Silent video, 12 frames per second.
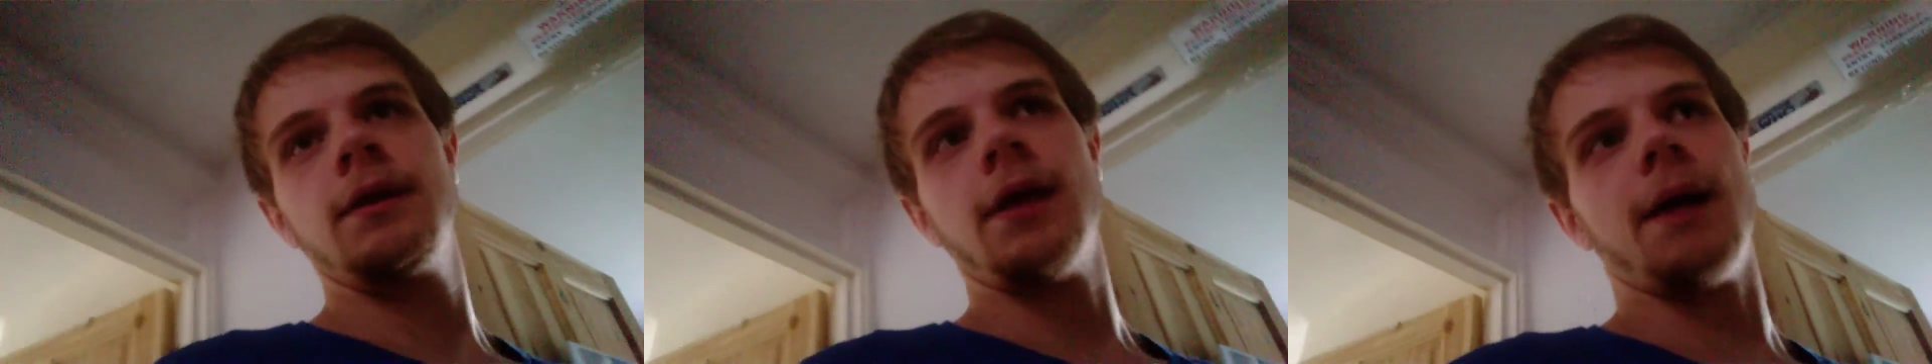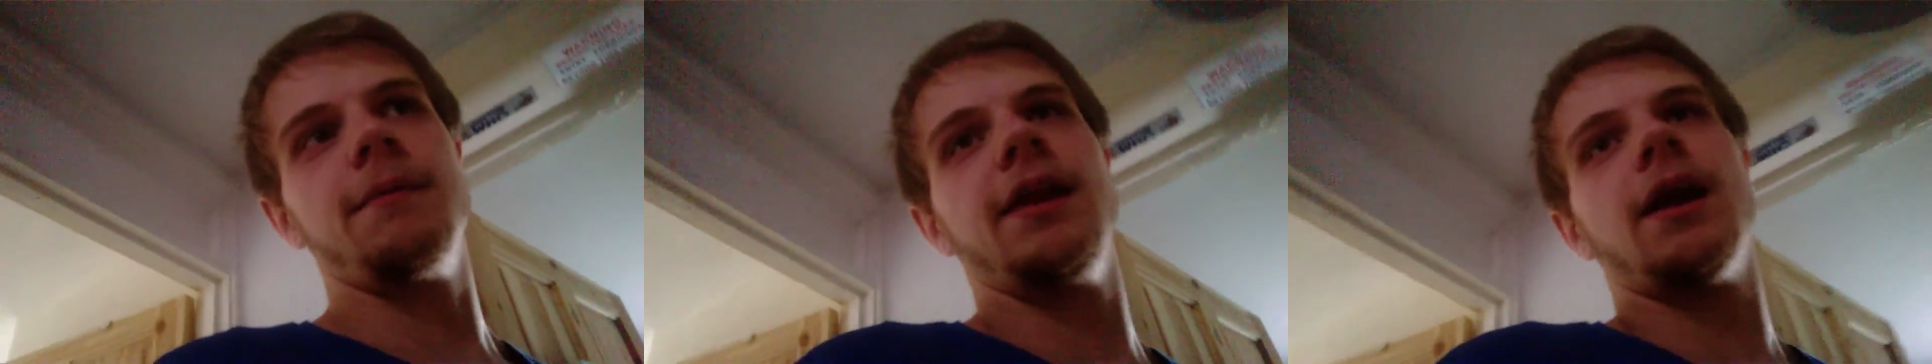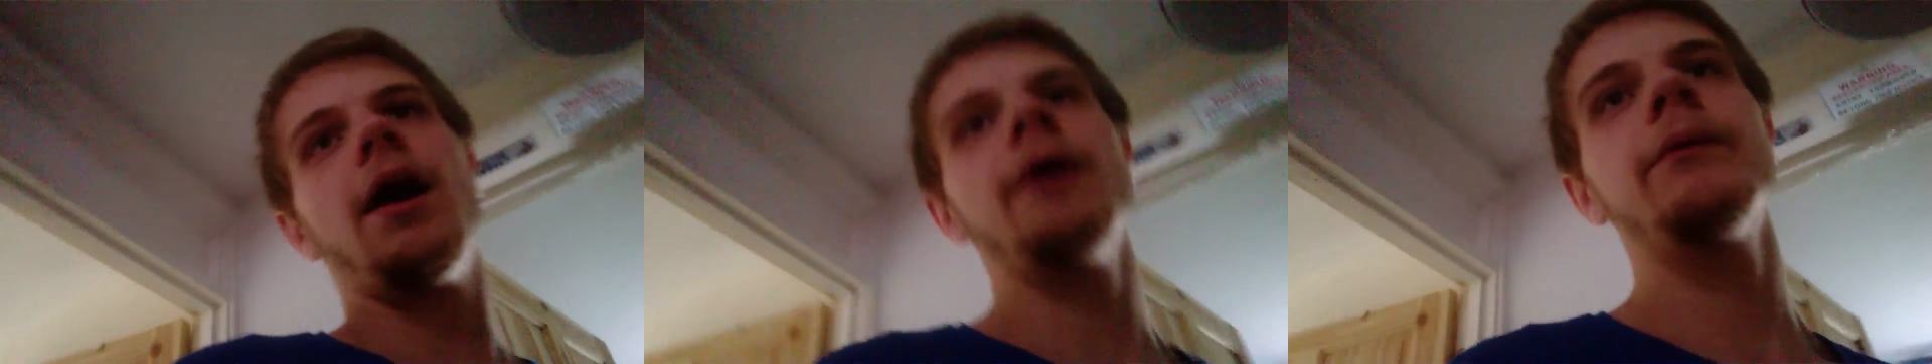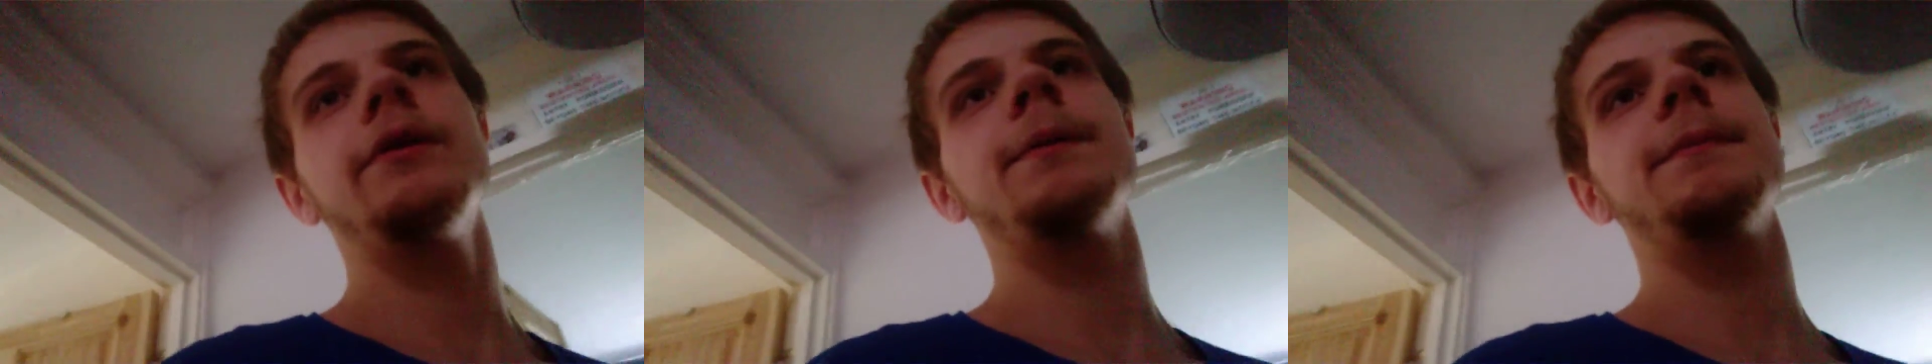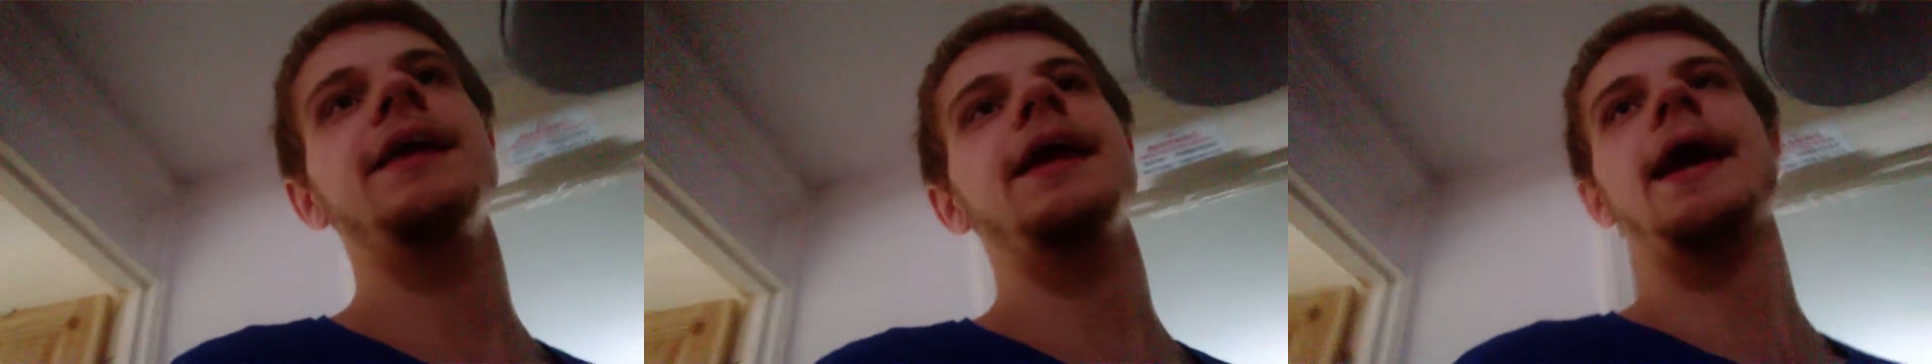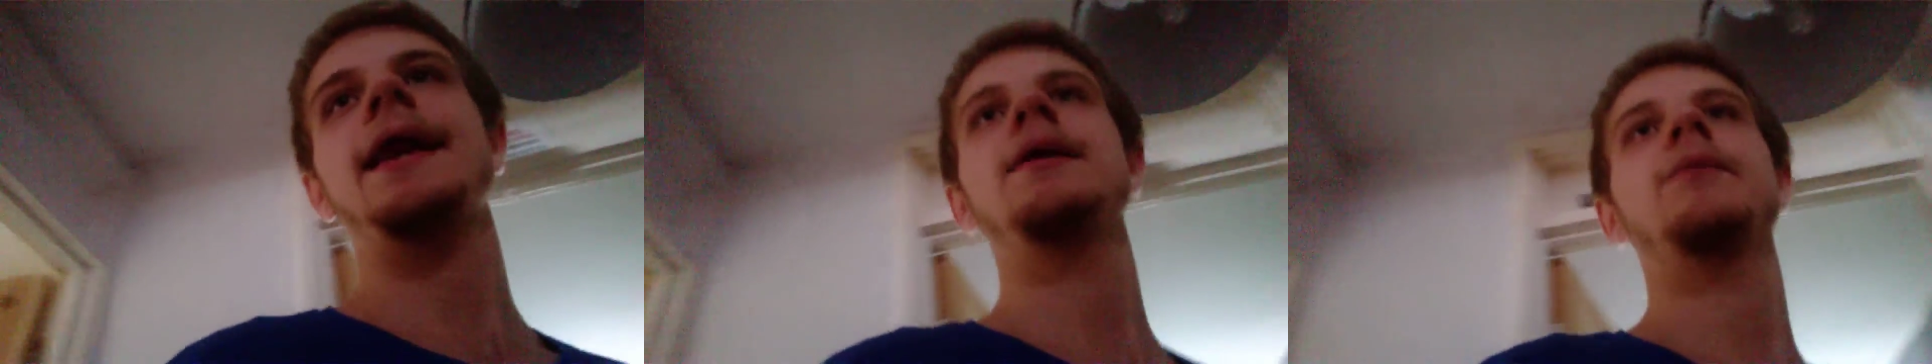I mean, I wouldn't be
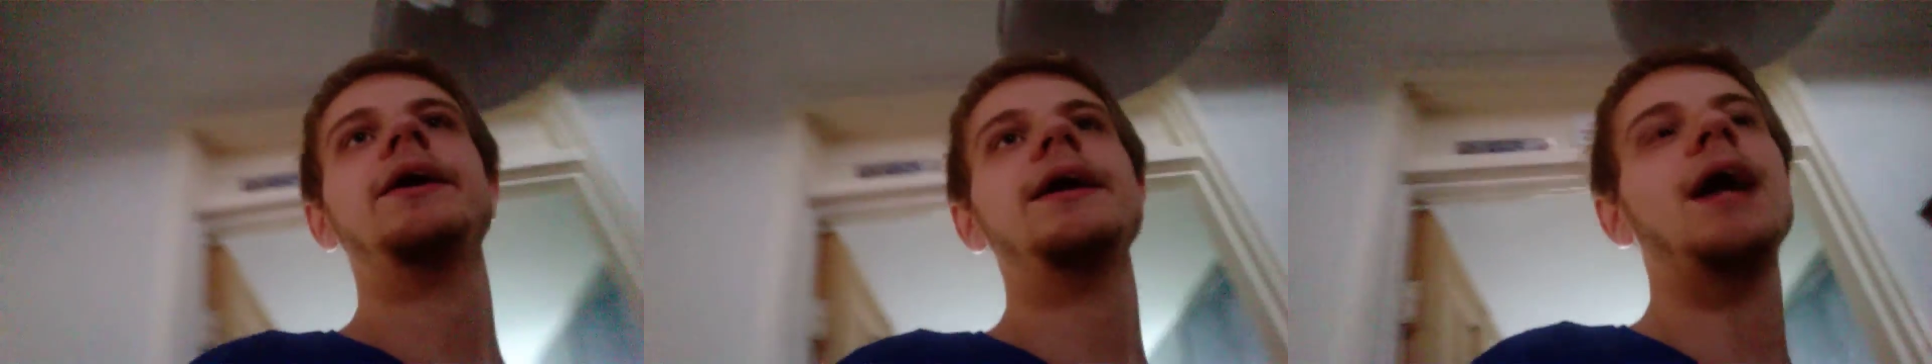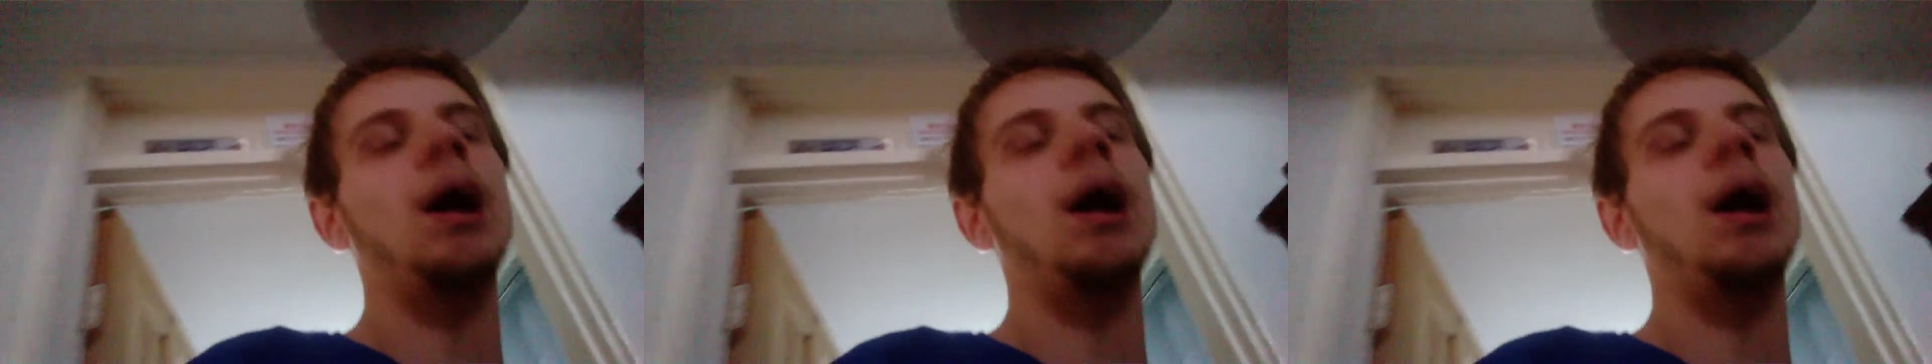anywhere,